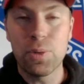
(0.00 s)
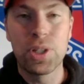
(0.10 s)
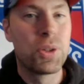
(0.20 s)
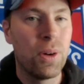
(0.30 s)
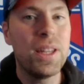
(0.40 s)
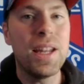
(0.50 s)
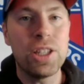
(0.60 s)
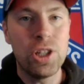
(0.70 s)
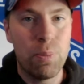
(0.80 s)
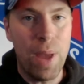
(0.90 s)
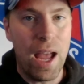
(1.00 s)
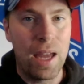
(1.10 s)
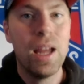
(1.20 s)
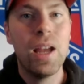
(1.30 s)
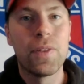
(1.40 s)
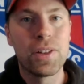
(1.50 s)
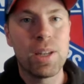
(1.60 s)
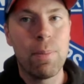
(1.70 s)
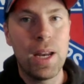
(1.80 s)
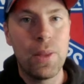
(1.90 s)
which is really not too bad for
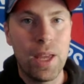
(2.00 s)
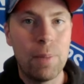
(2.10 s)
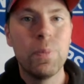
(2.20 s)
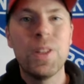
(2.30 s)
somebody that,